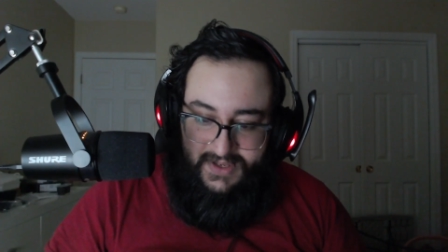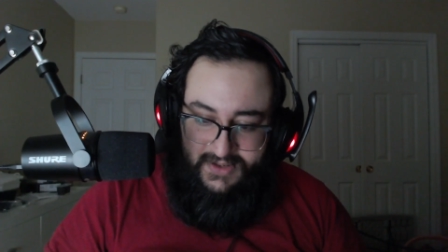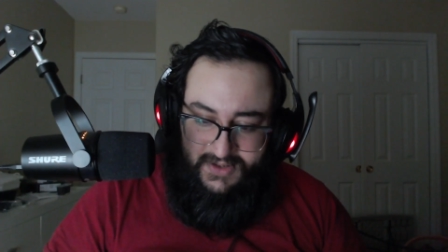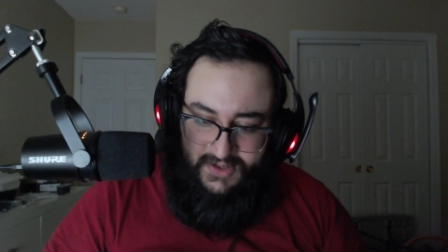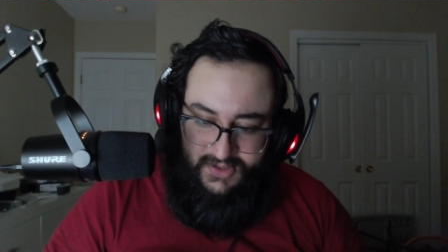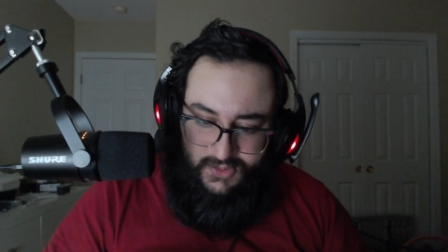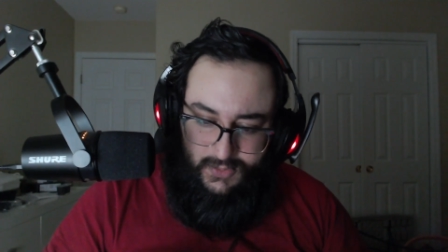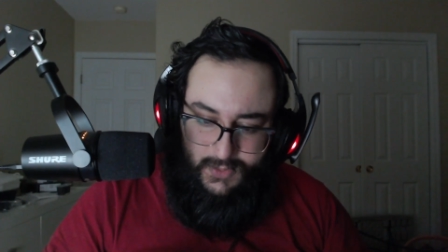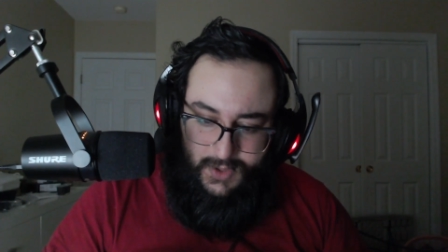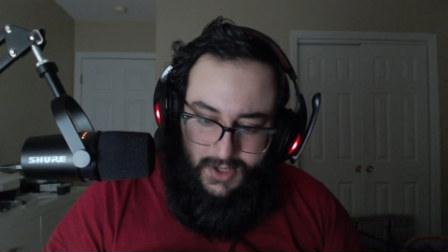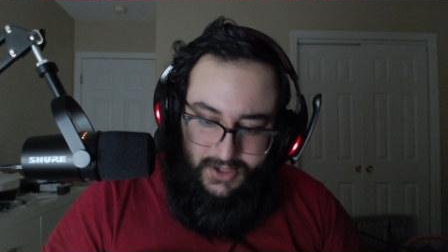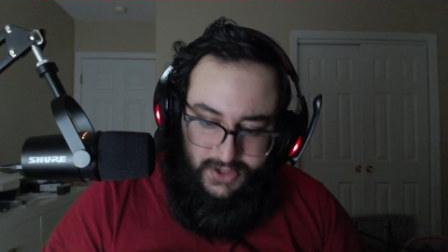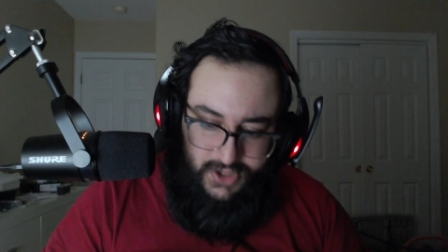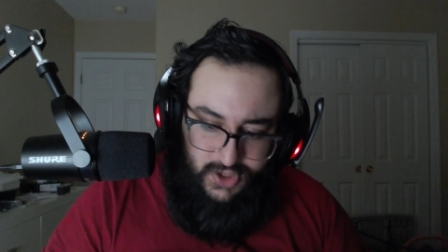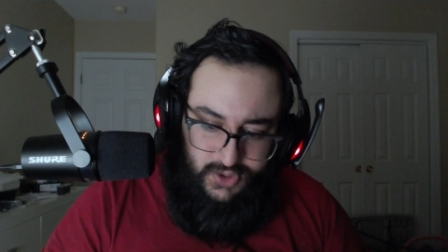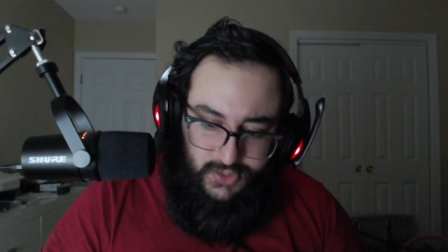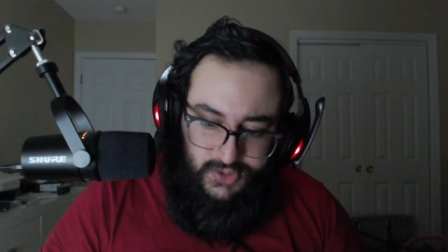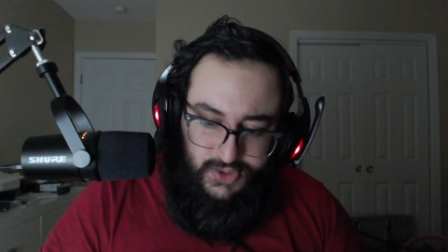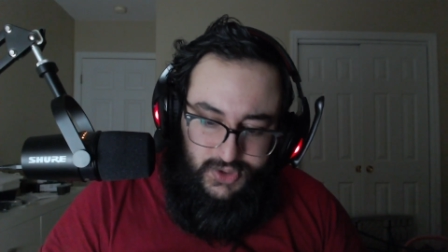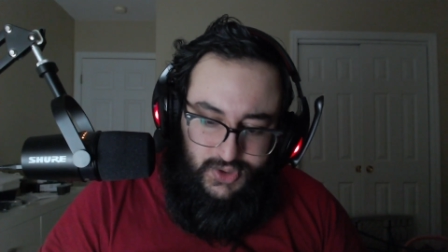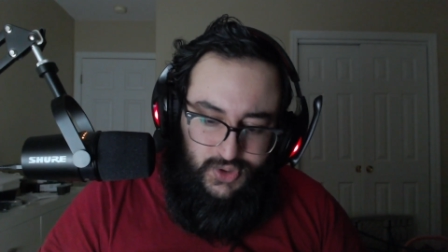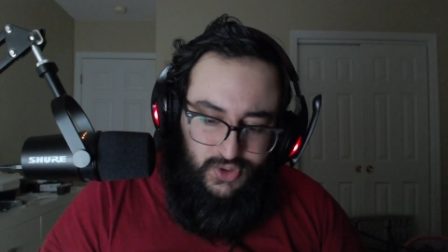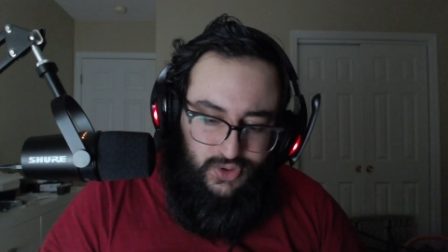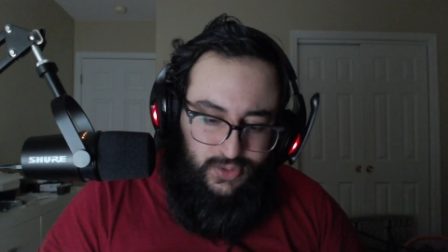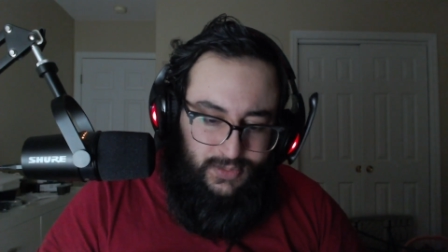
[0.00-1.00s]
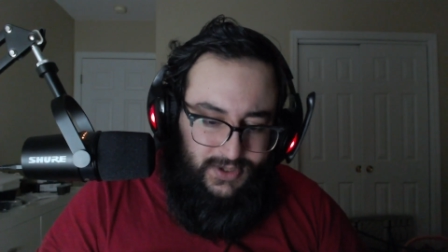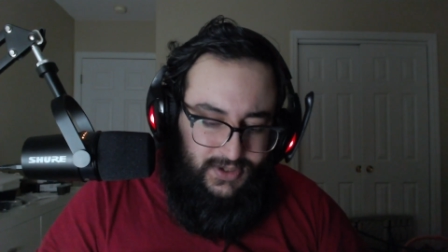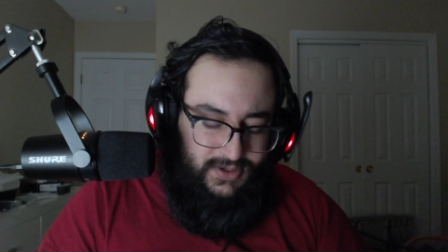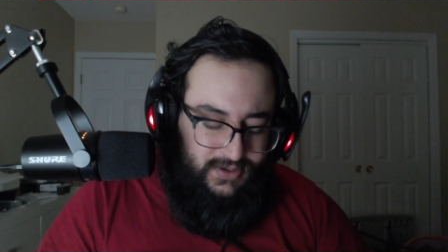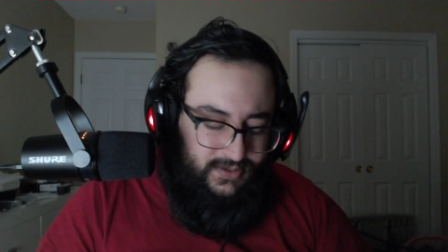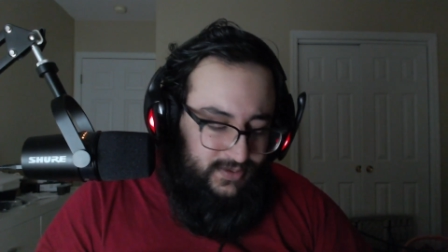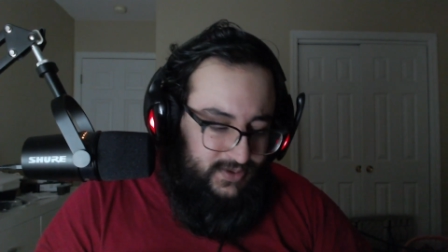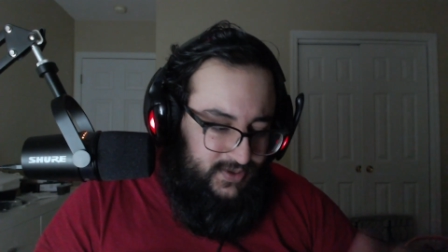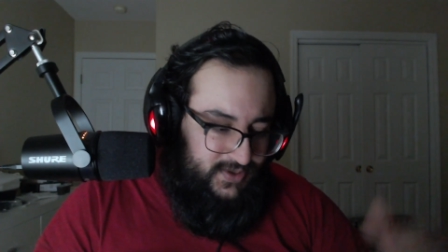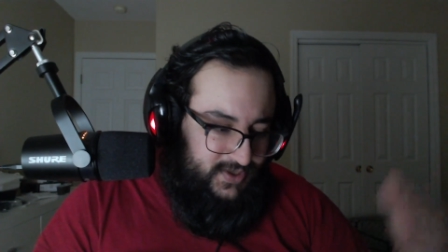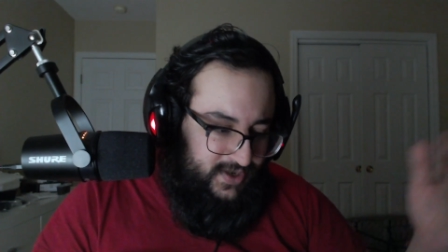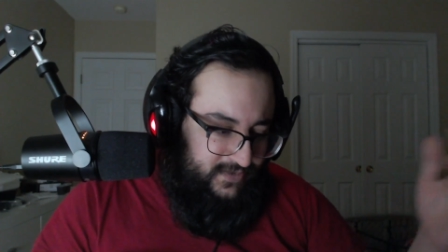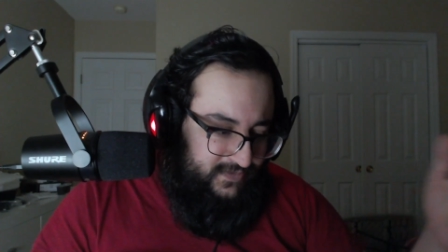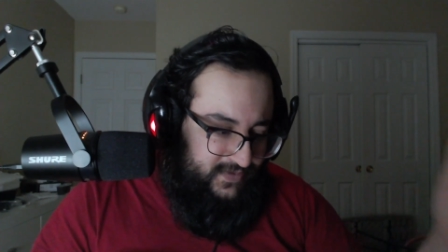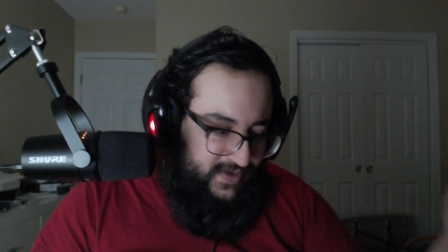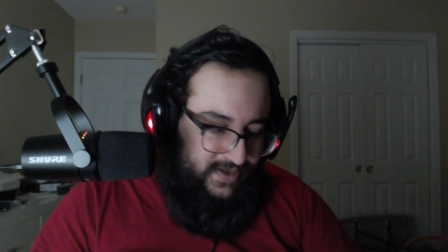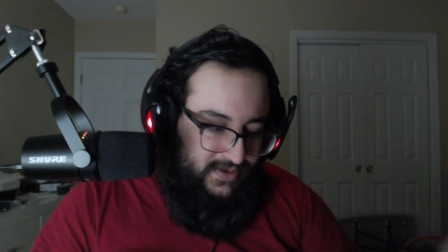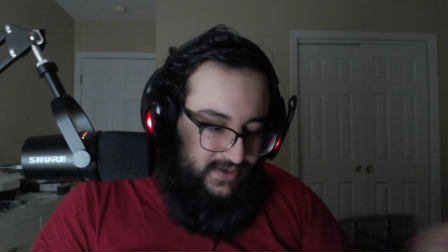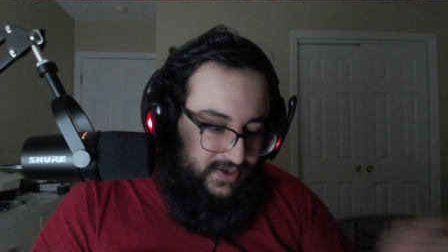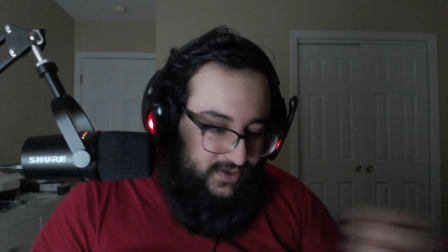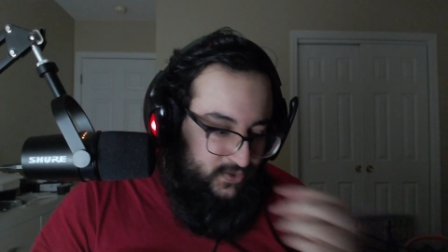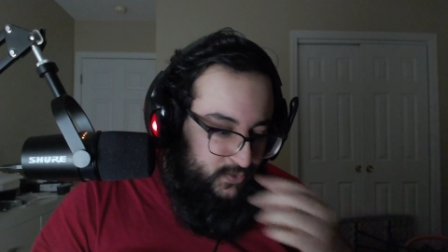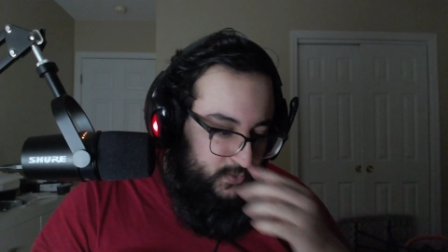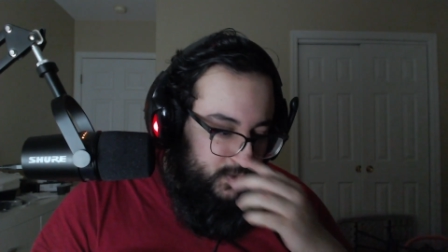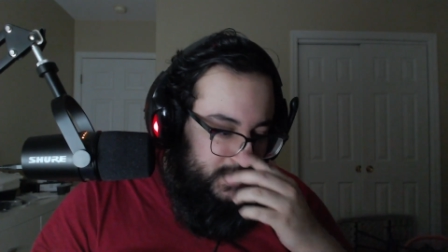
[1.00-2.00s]
that does well on YouTube and stuff
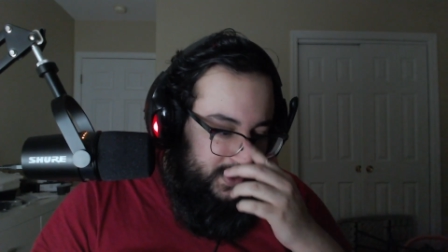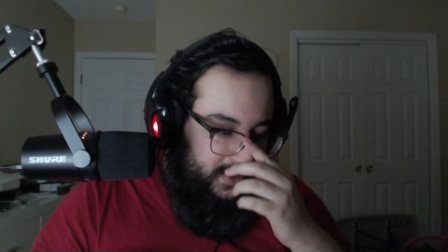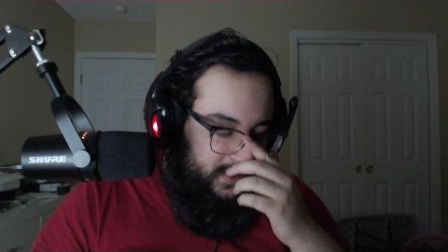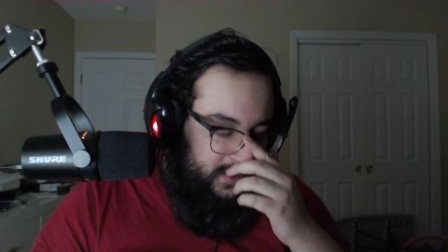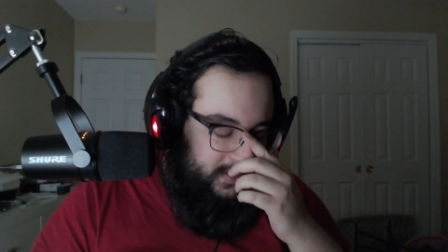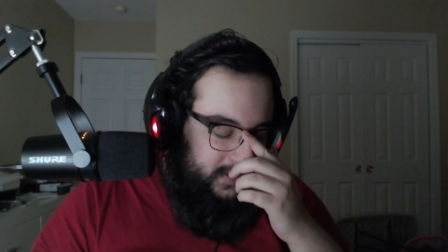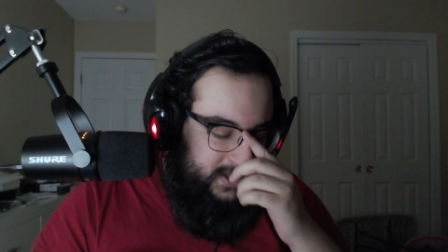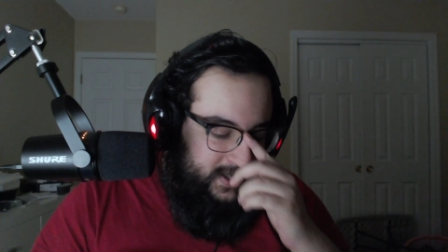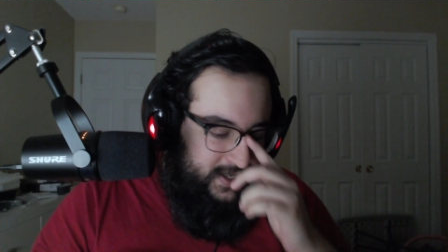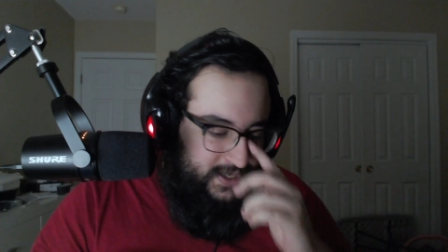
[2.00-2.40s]
that does well